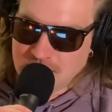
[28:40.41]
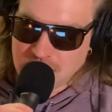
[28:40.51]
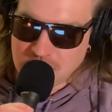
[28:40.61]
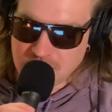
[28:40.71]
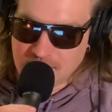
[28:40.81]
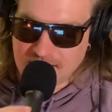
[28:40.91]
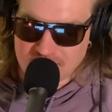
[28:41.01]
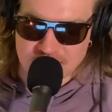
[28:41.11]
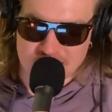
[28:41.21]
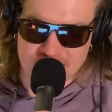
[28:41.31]
We may have
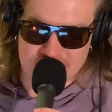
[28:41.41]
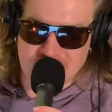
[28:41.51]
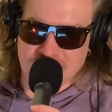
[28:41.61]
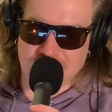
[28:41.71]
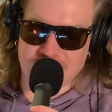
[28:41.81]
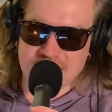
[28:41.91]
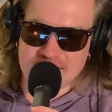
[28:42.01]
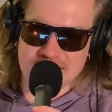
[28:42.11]
some sustainable feeds.